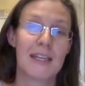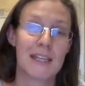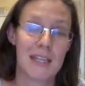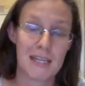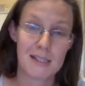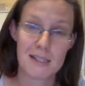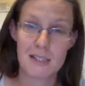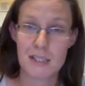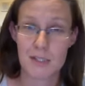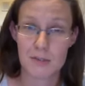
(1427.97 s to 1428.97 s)
easy
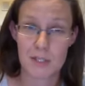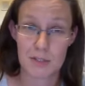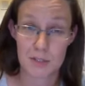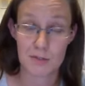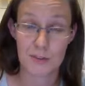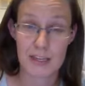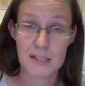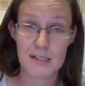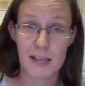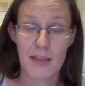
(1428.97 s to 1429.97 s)
to use
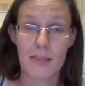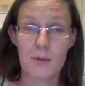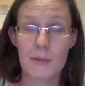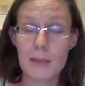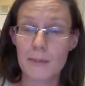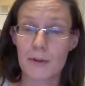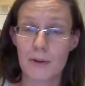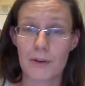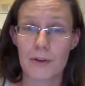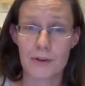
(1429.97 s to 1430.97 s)
interface, and their people
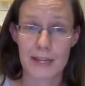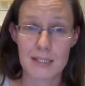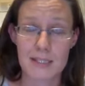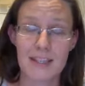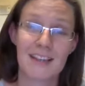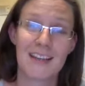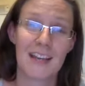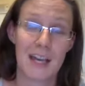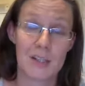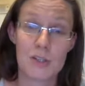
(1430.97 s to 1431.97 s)
are great
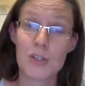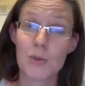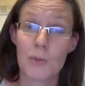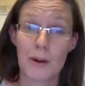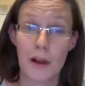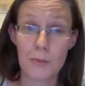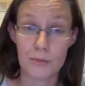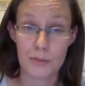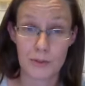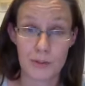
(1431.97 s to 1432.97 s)
and super
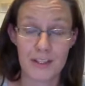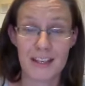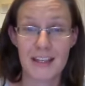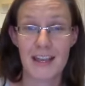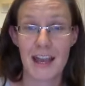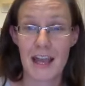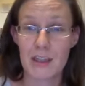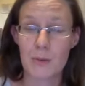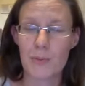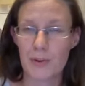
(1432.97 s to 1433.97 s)
helpful, and
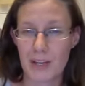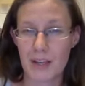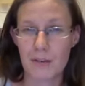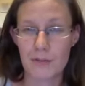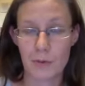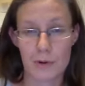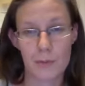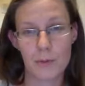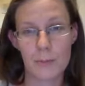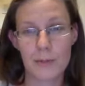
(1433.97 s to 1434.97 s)
they're pretty
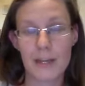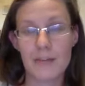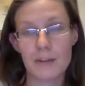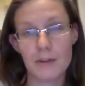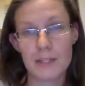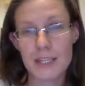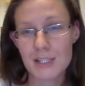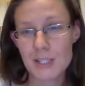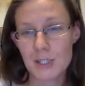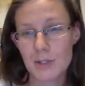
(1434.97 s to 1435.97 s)
affordable. But if you need
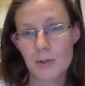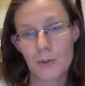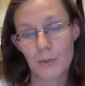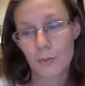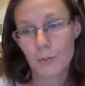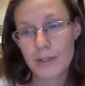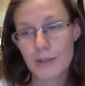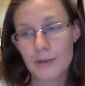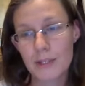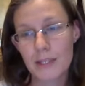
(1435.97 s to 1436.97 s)
to really,
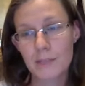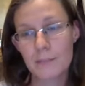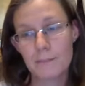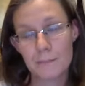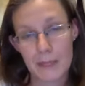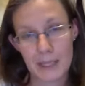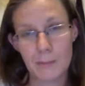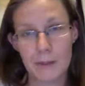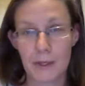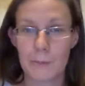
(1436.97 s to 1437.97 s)
really be
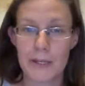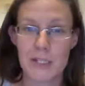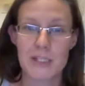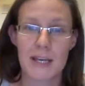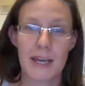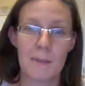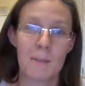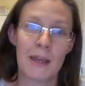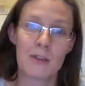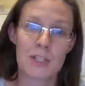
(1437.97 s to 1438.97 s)
keeping your budget tight,
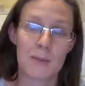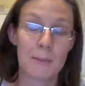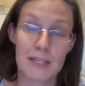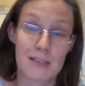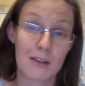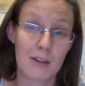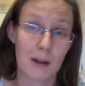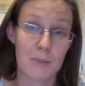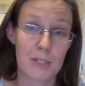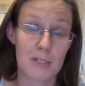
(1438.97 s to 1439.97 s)
MailChimp is a good option